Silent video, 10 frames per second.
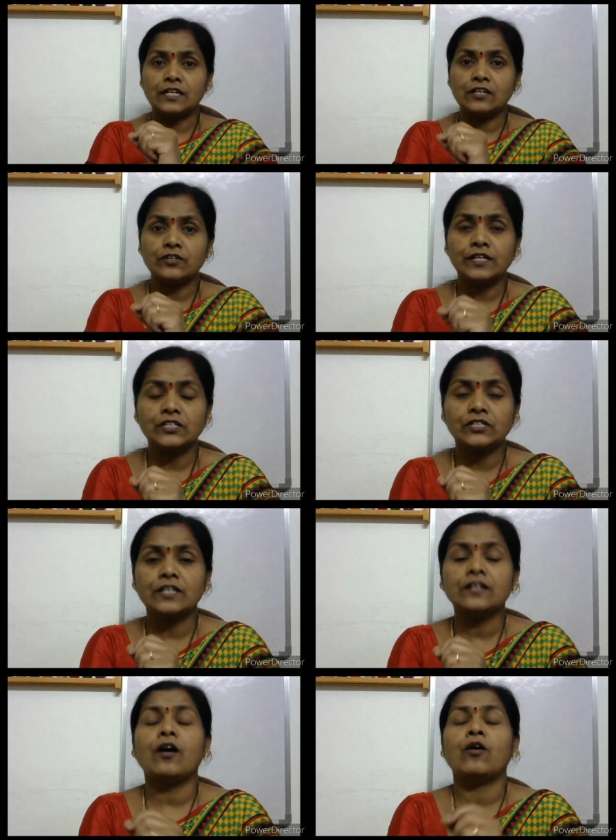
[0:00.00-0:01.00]

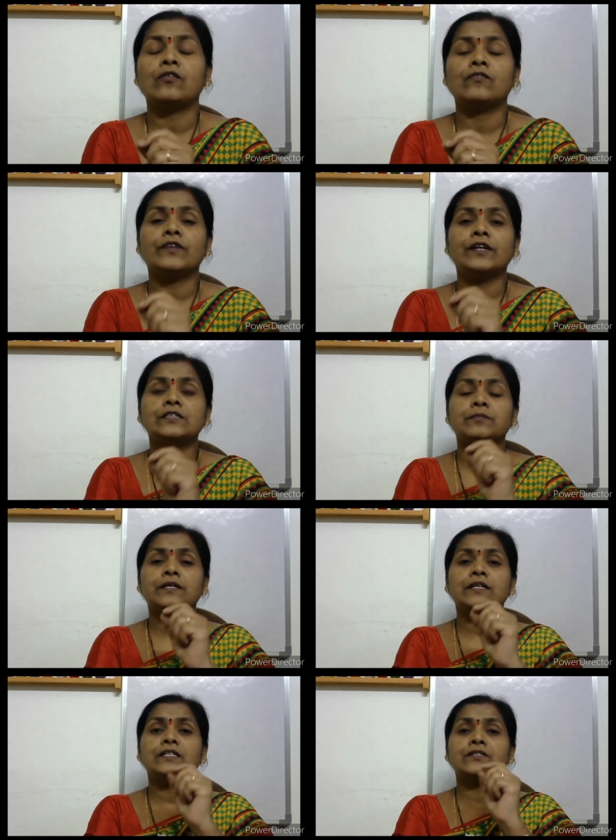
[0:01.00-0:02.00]
Salutation always
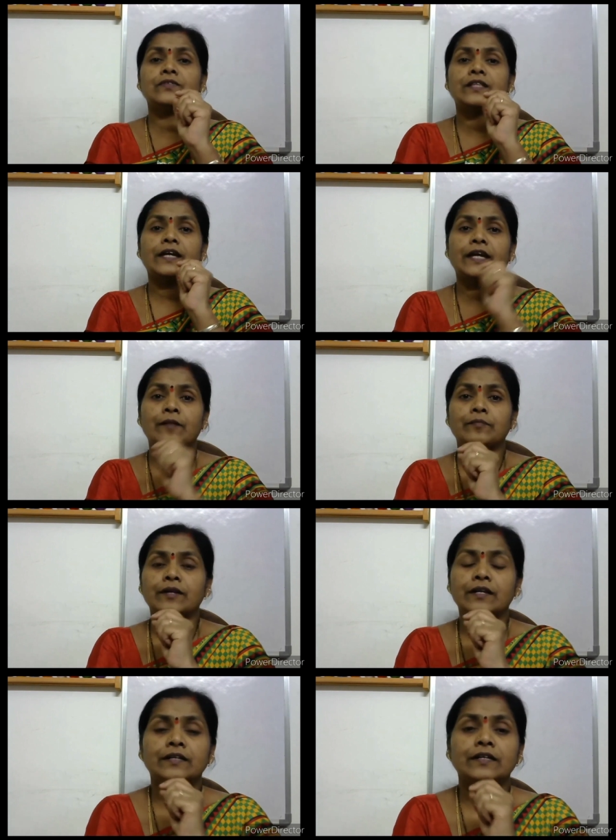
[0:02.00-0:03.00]
begins with a
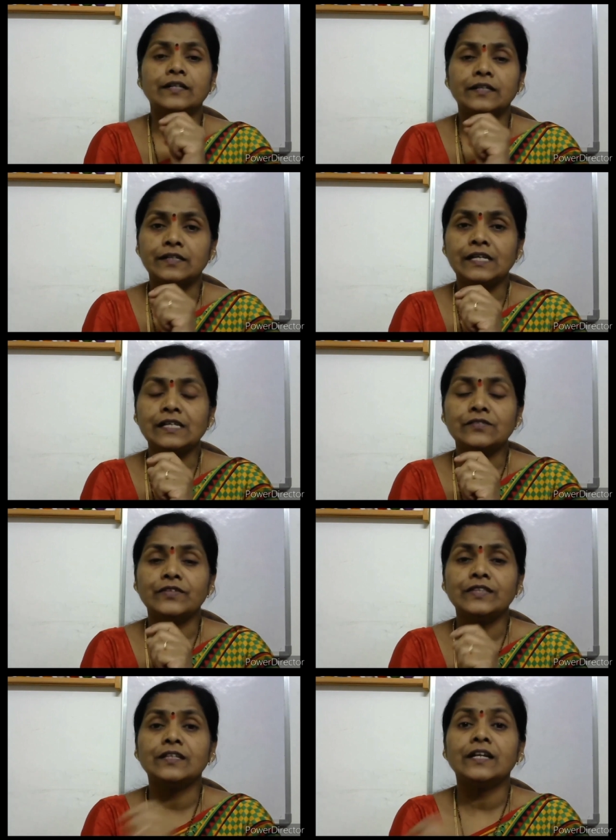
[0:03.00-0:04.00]
capital letter. It is
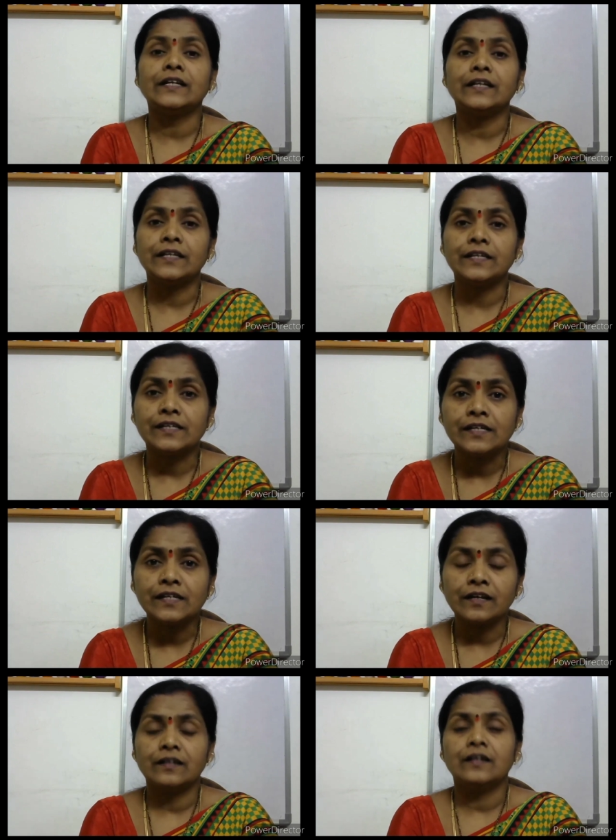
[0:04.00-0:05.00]
with
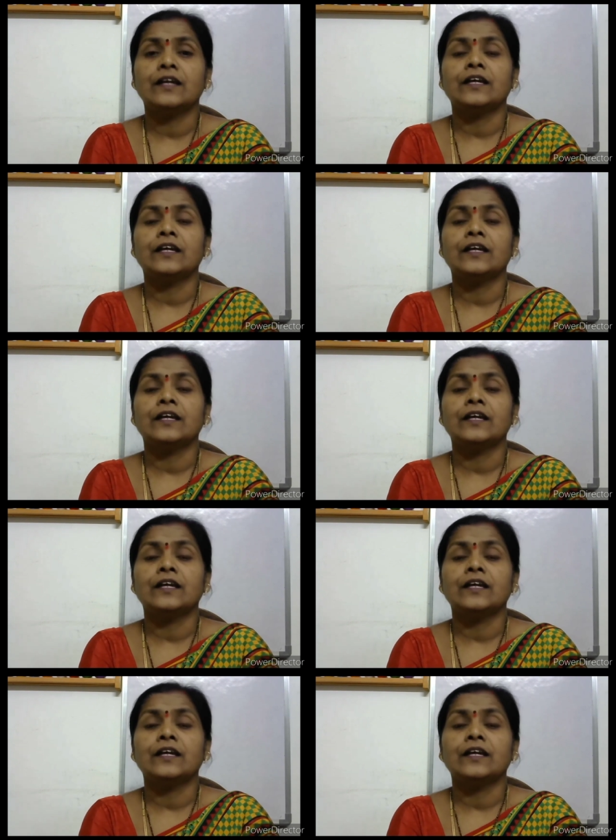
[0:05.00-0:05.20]
dear.